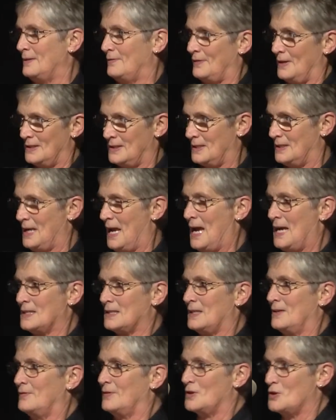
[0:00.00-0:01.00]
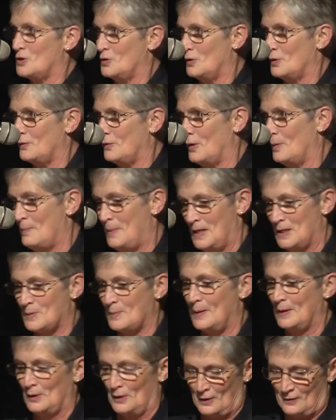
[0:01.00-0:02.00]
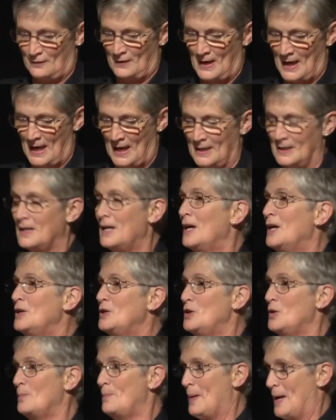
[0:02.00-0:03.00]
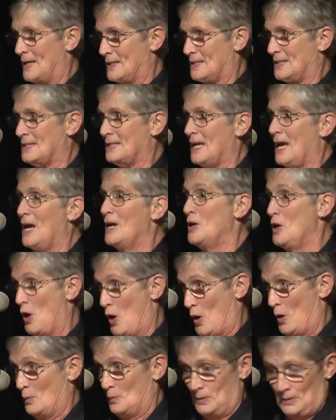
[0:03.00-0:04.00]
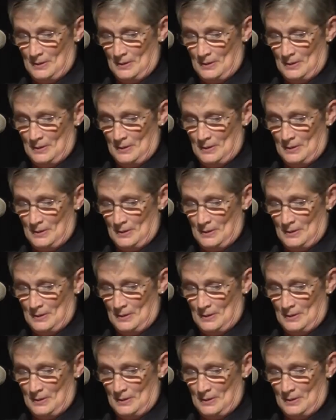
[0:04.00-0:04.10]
If I ask if this uniform makes me look fat, you best say no.